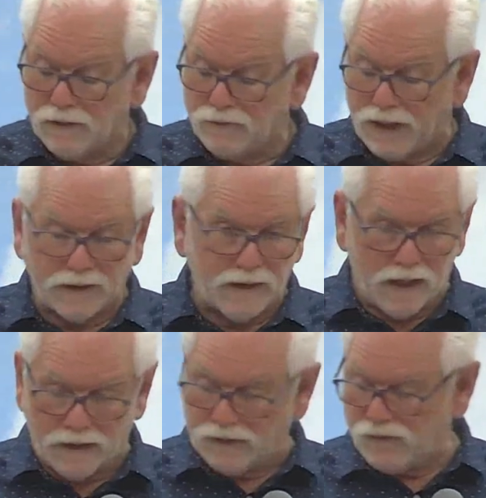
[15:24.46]

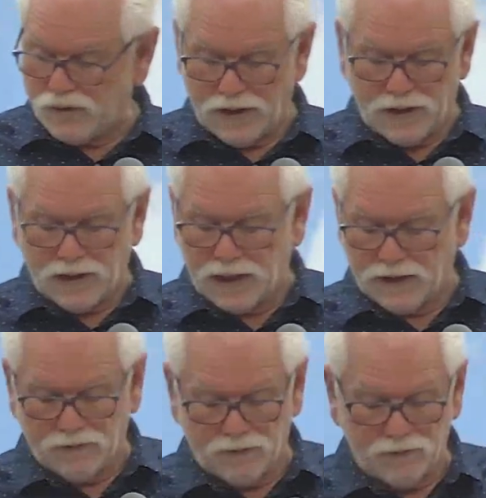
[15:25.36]
technology
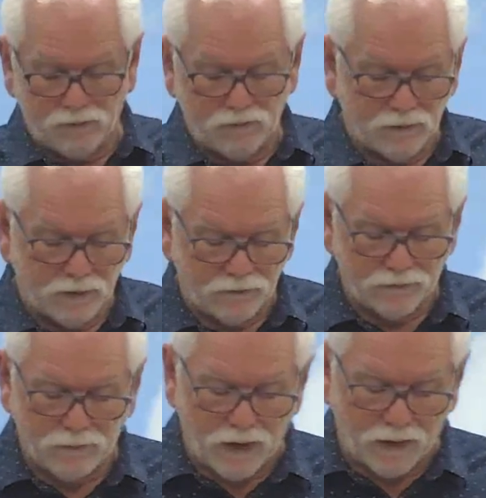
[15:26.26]
and
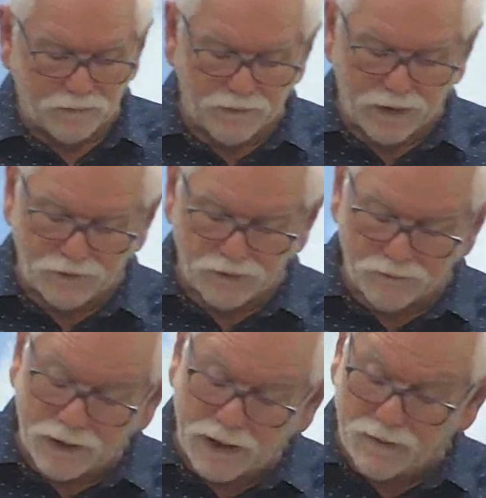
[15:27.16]
this operation.
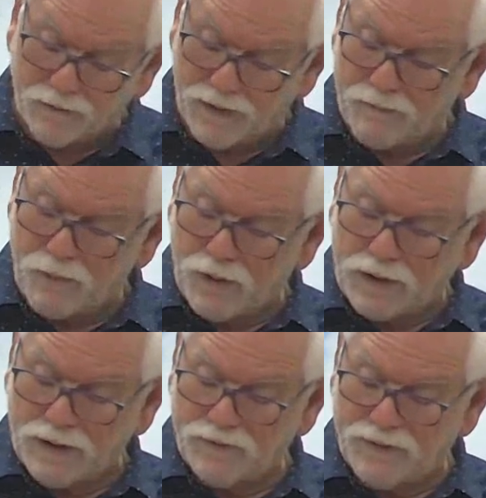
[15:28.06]
But anyway,
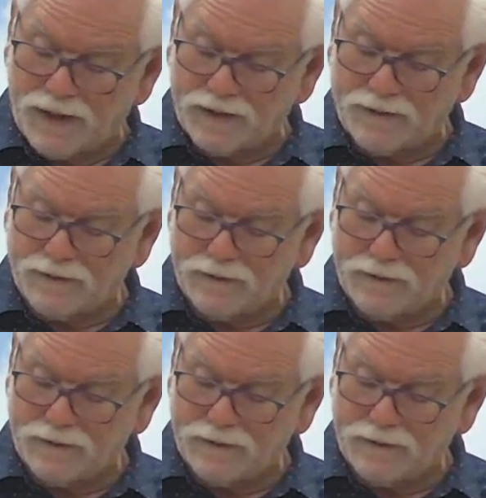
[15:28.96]
point is that